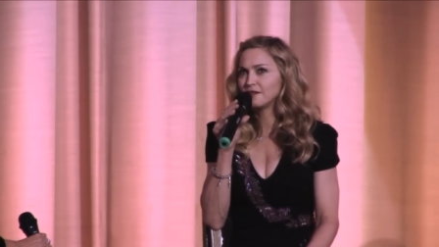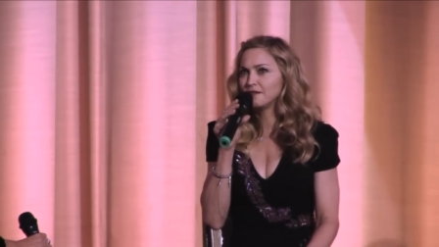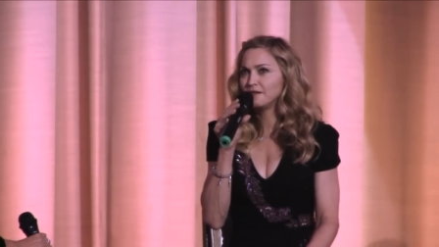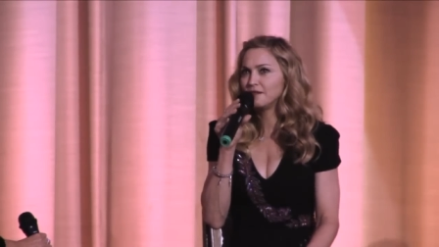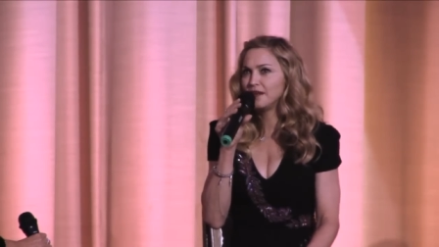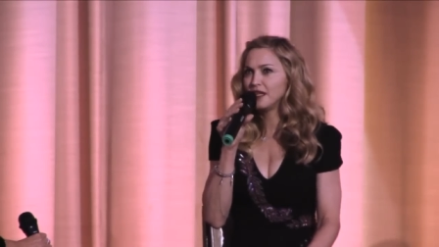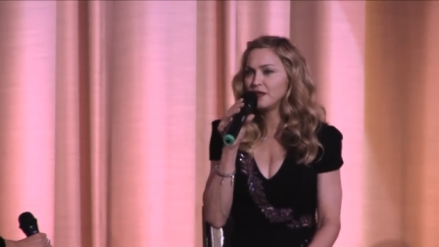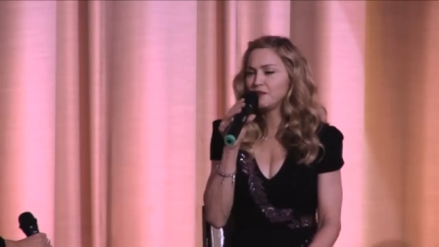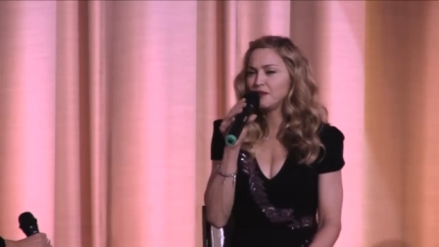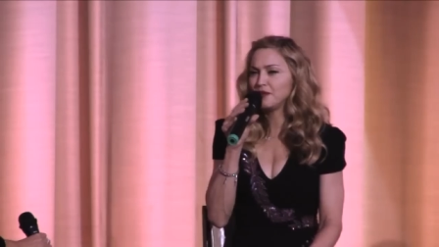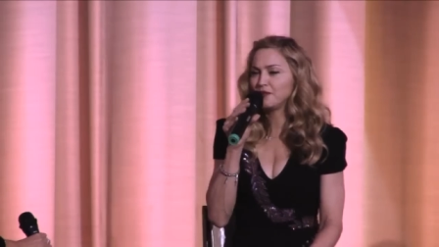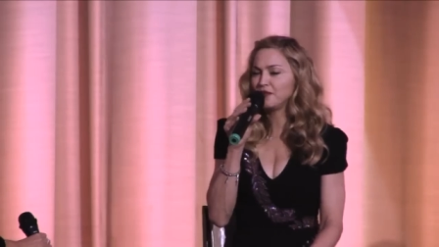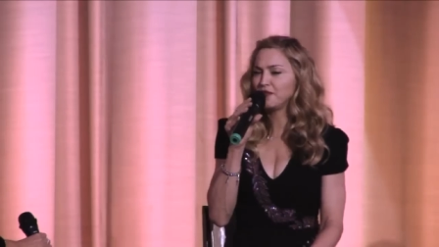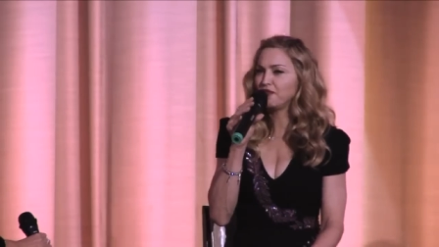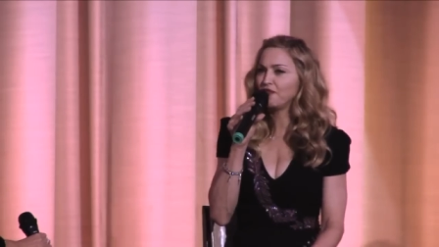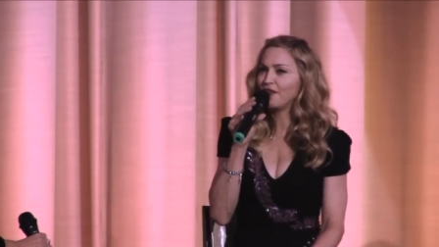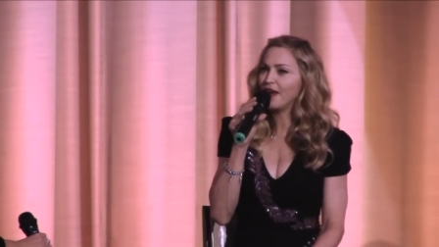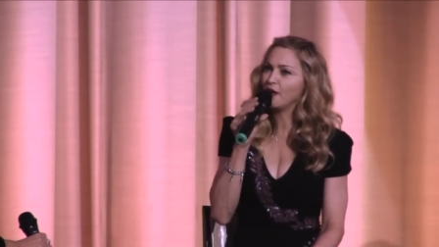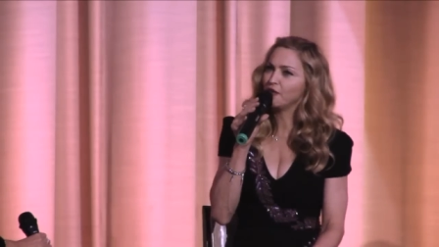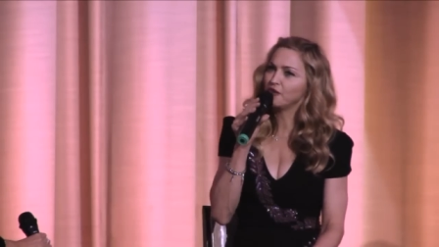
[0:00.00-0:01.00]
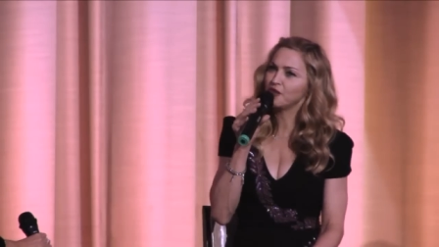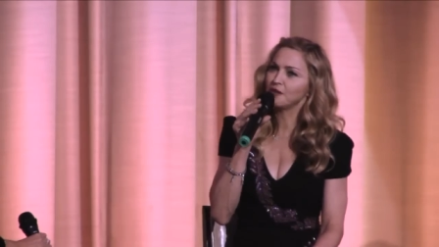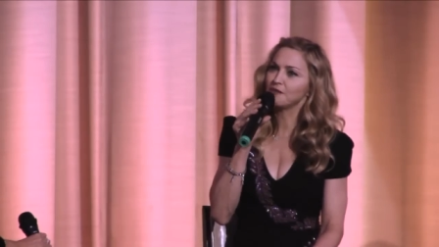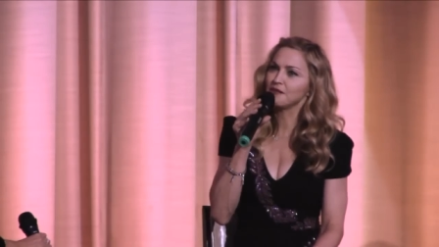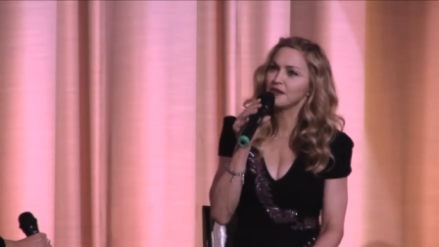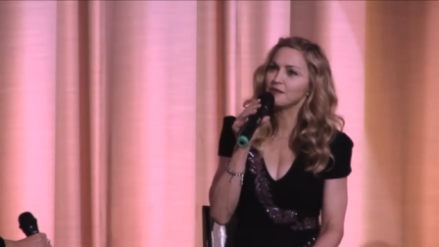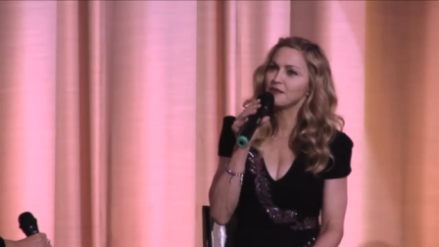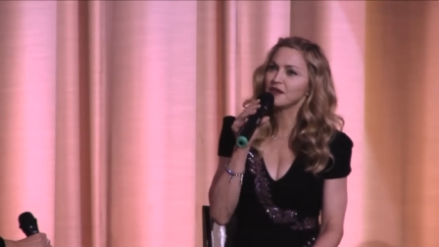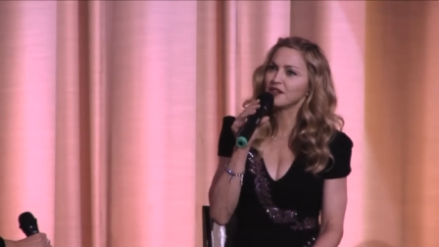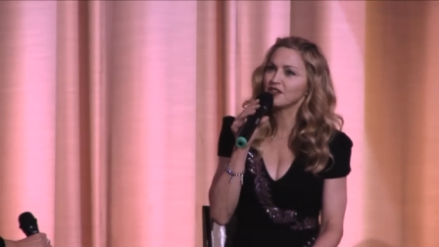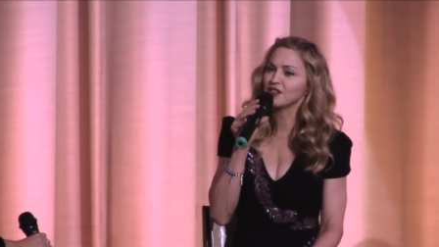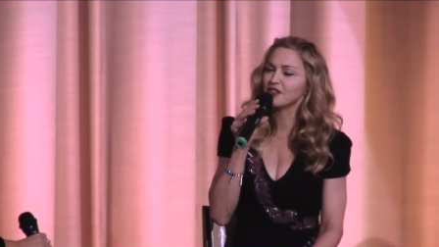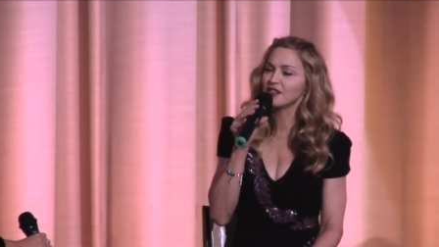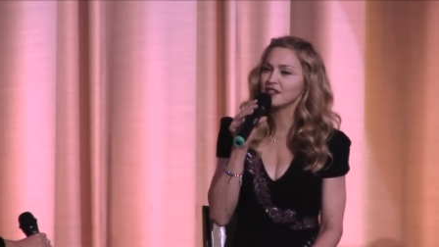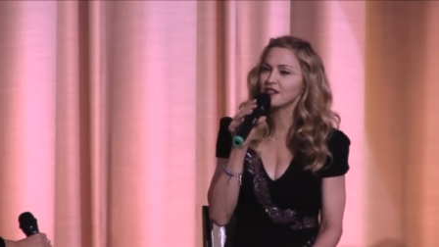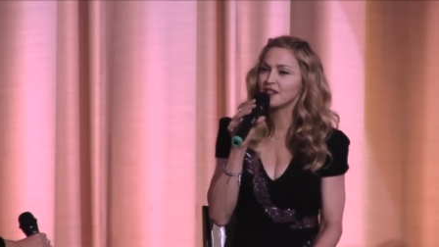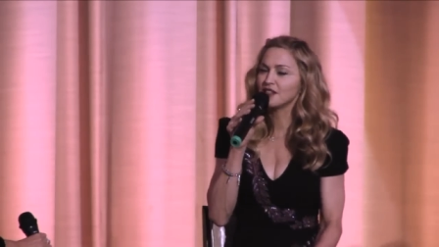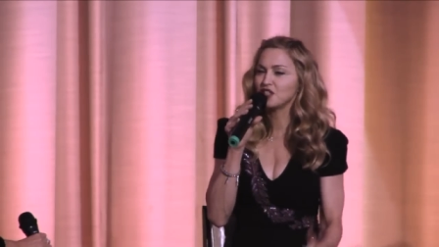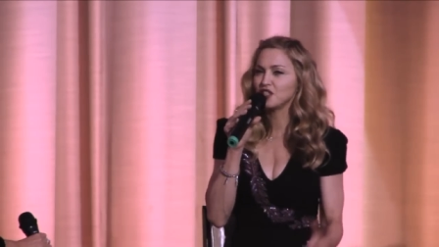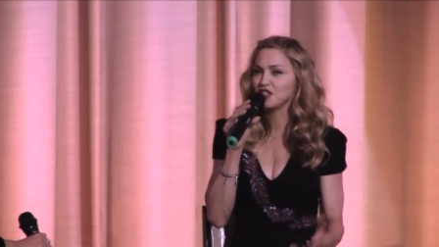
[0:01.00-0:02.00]
many people frowned at me because they
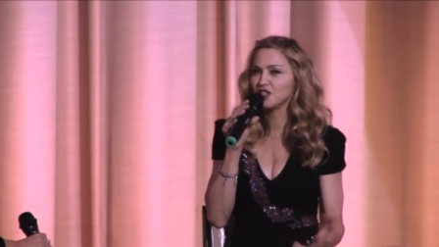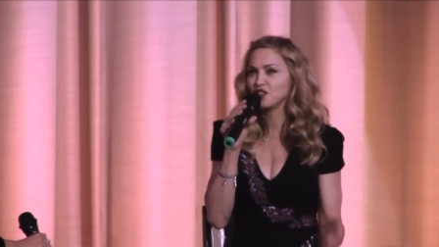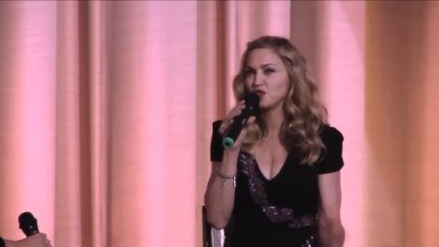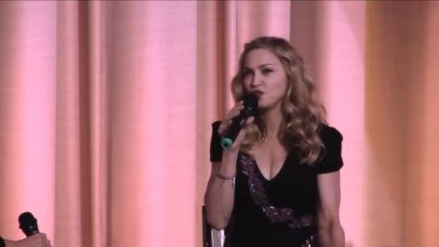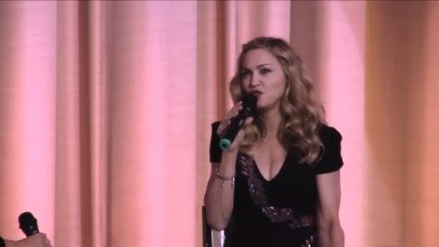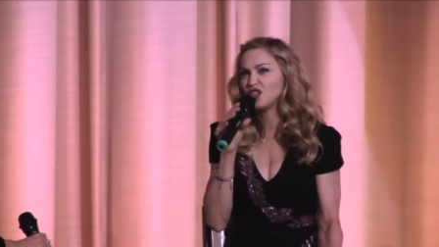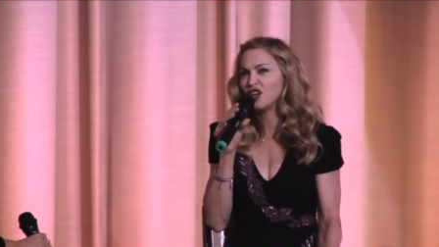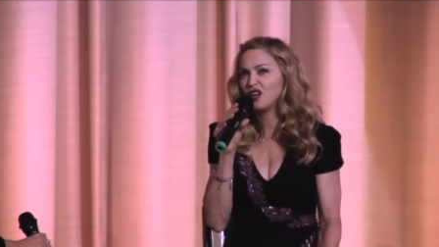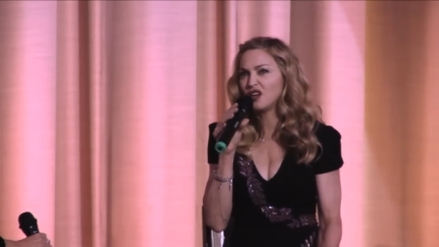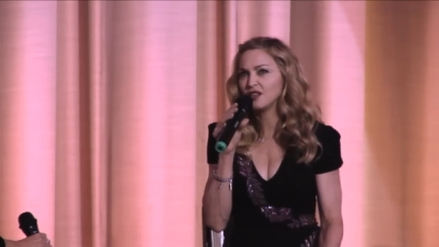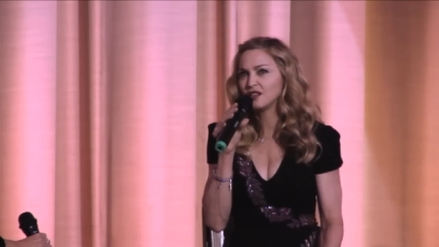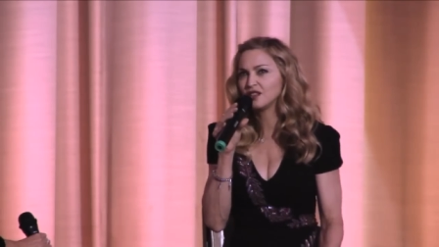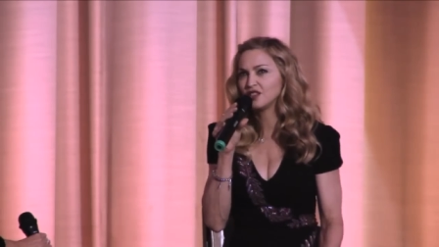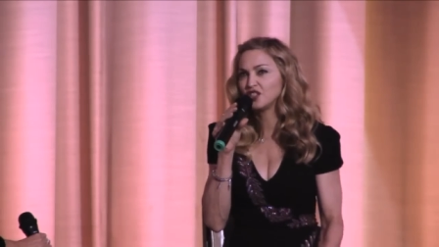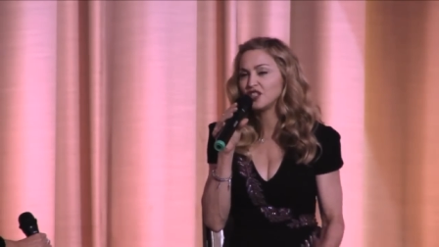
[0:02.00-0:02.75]
said she's too young,